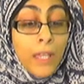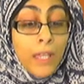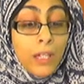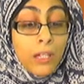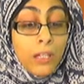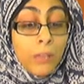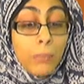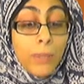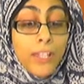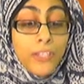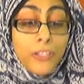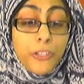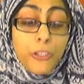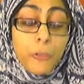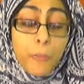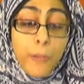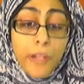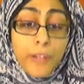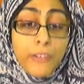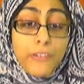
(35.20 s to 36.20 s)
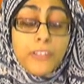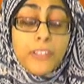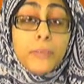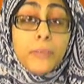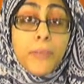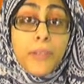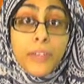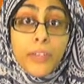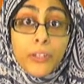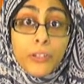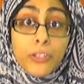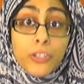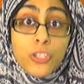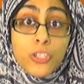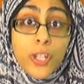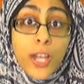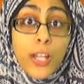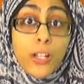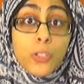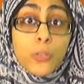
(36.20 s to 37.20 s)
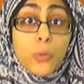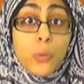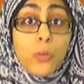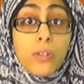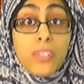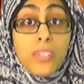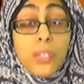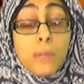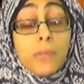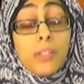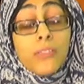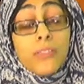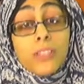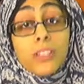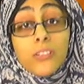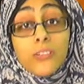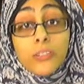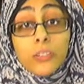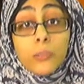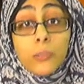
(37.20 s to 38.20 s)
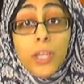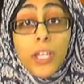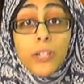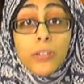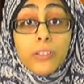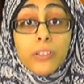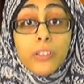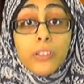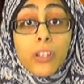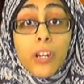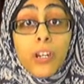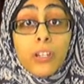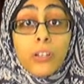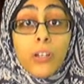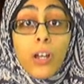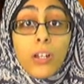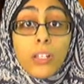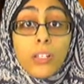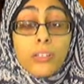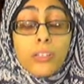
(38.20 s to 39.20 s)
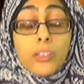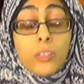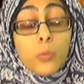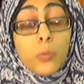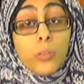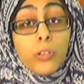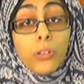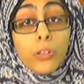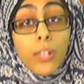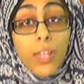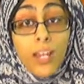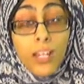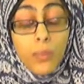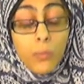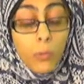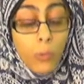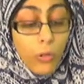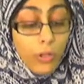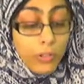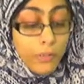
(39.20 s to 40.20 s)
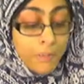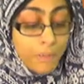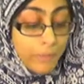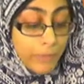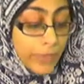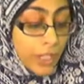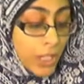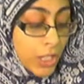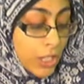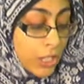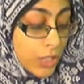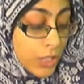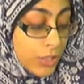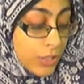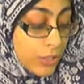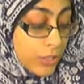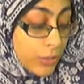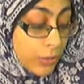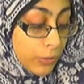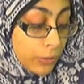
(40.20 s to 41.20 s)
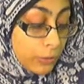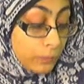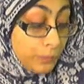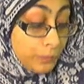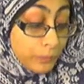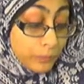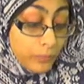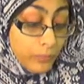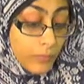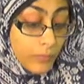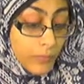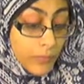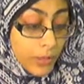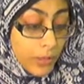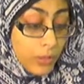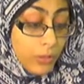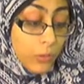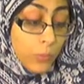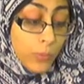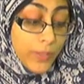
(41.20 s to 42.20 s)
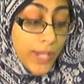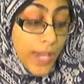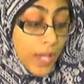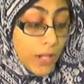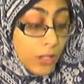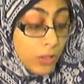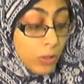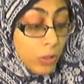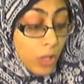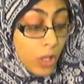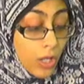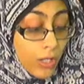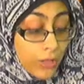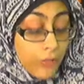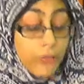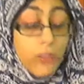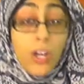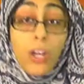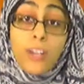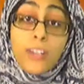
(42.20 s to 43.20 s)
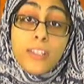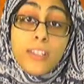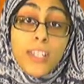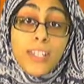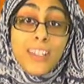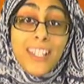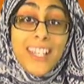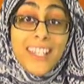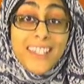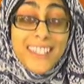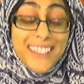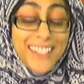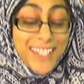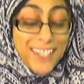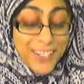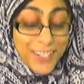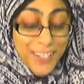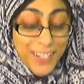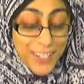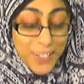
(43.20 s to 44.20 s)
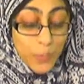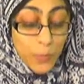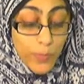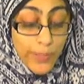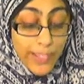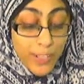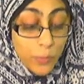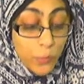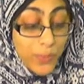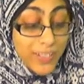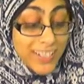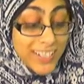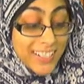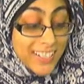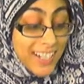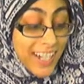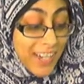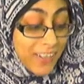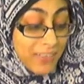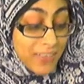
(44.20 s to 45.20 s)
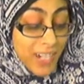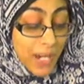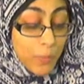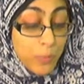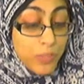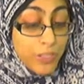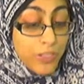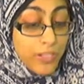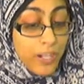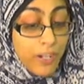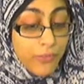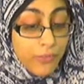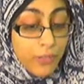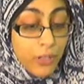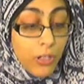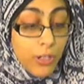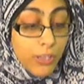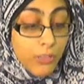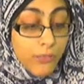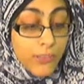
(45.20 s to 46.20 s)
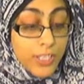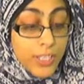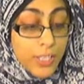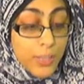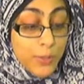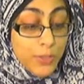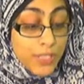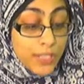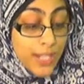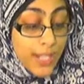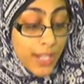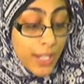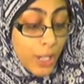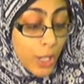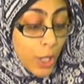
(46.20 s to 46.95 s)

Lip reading: blessing your parents and being a good child towards them, even if your parents are not in this world anymore. So, we had a lot of content last session as well, and we didn't have time to cover all of it. So today